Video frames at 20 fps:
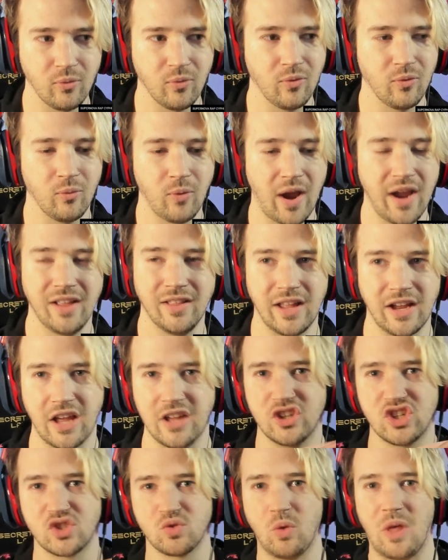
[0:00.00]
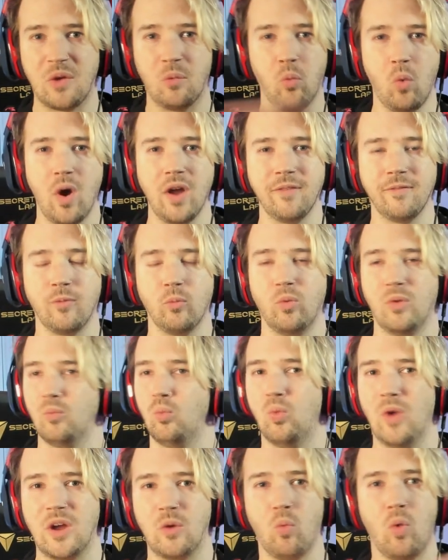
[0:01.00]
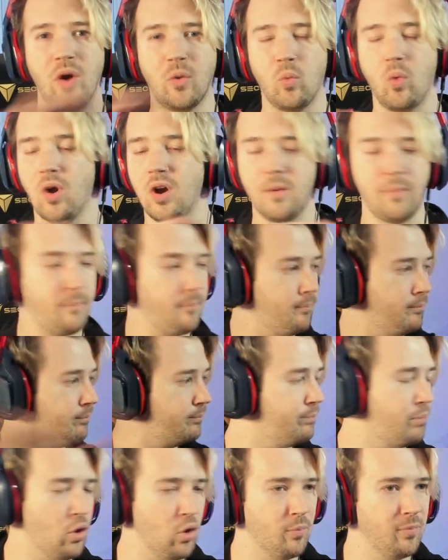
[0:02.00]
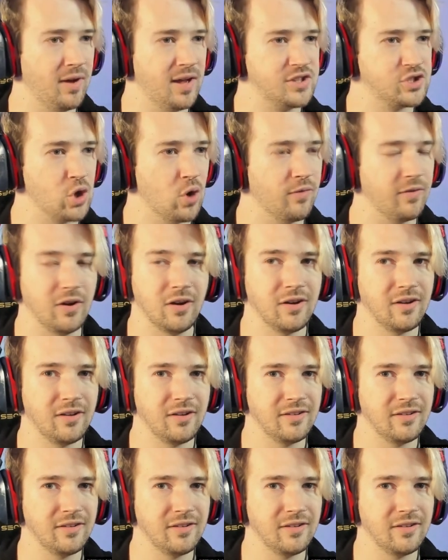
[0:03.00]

Right? Like, it's just like one, like one word, boom, it's over.